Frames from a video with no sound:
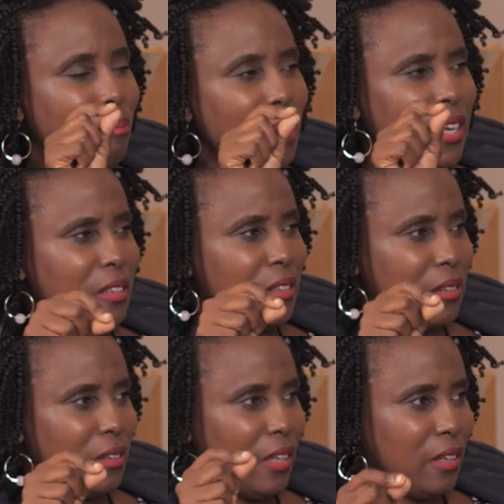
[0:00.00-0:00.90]
bad
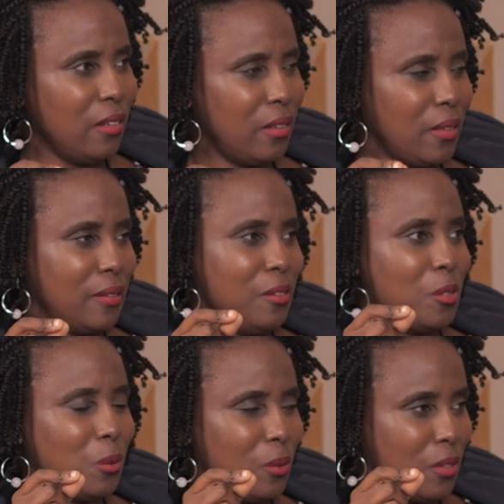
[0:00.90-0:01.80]
thing,
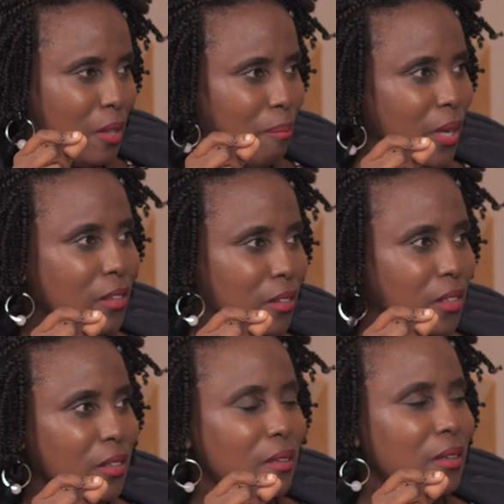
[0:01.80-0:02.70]
it's mm. not the main
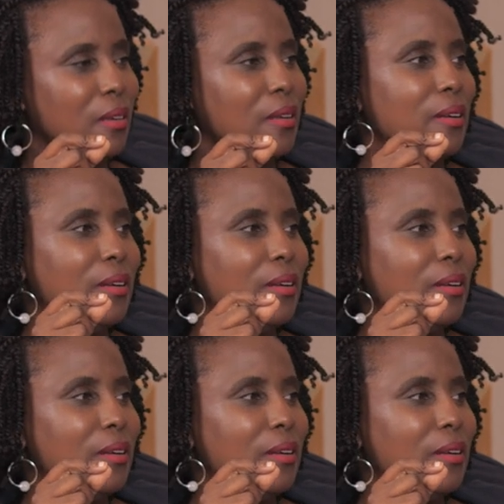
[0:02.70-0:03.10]
thing. Mm.